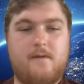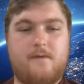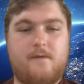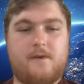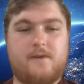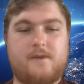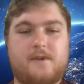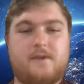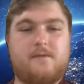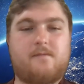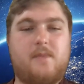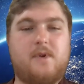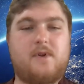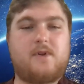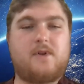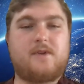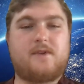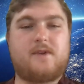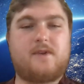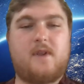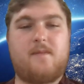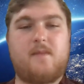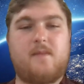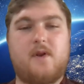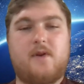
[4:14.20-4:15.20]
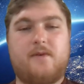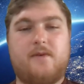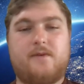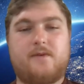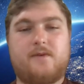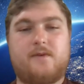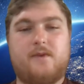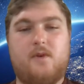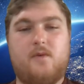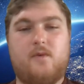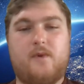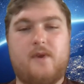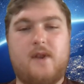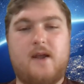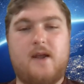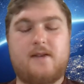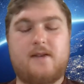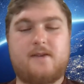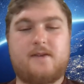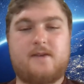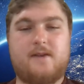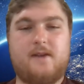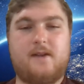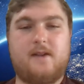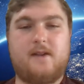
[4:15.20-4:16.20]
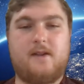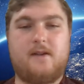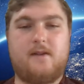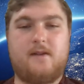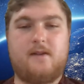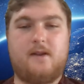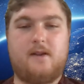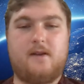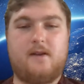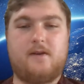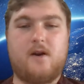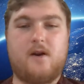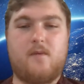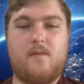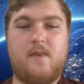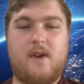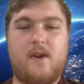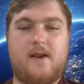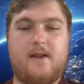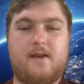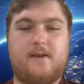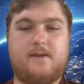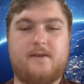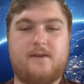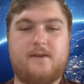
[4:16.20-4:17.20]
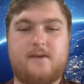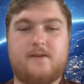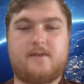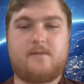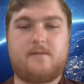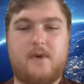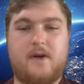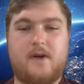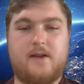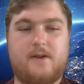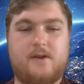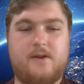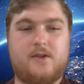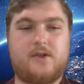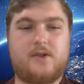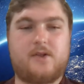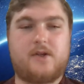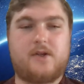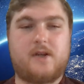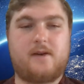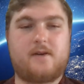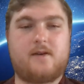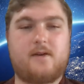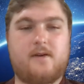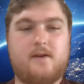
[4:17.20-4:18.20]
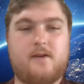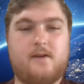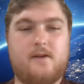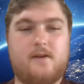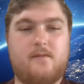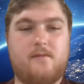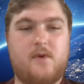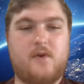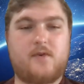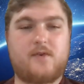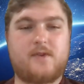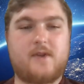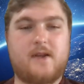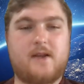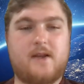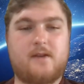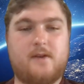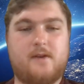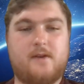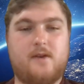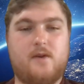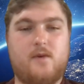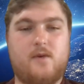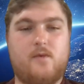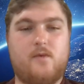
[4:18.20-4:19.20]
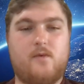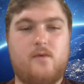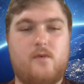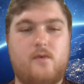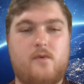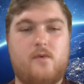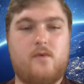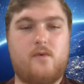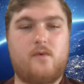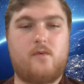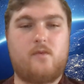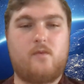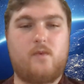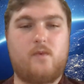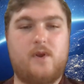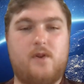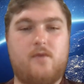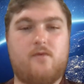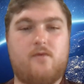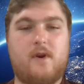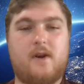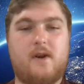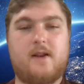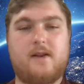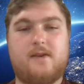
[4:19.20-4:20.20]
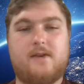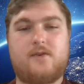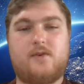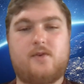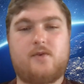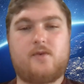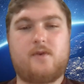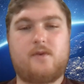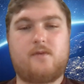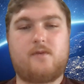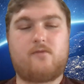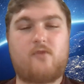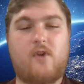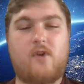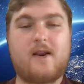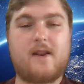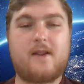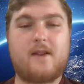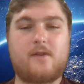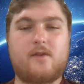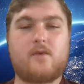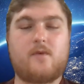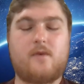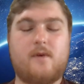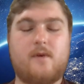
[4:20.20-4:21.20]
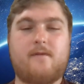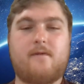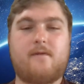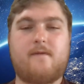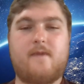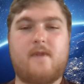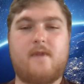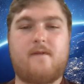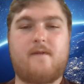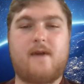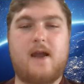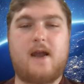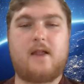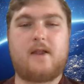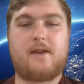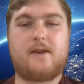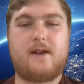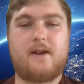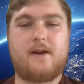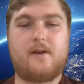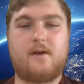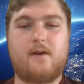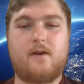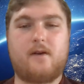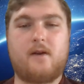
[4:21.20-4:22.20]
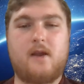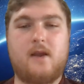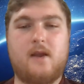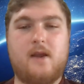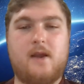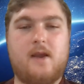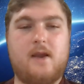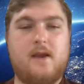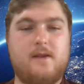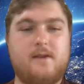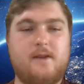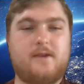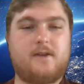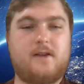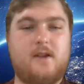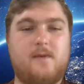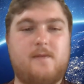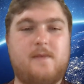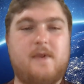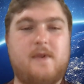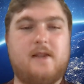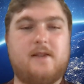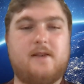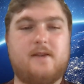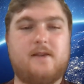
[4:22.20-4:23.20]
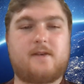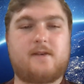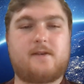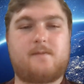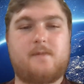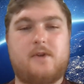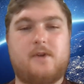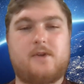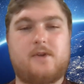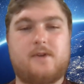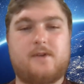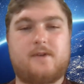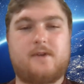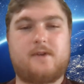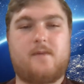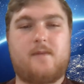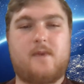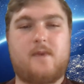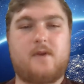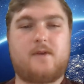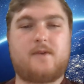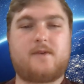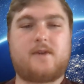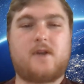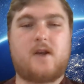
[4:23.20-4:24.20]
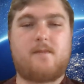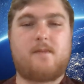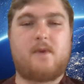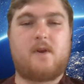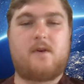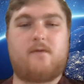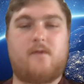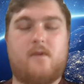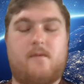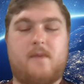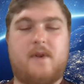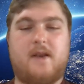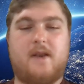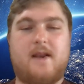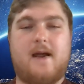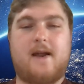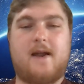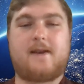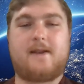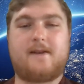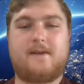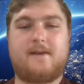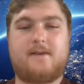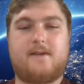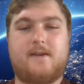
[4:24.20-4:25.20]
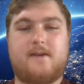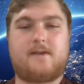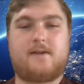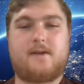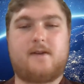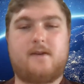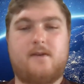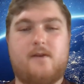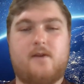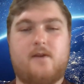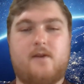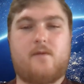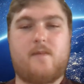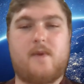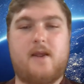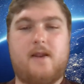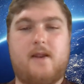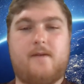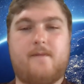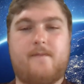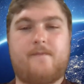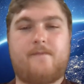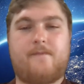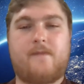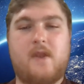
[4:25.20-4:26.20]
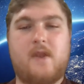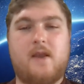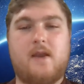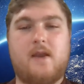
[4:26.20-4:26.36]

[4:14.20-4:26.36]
For suspicious emails, you will not see the domain exists button checked. Most likely when you run it through the validator, this could mean the suspicious email is coming from a non-existent domain.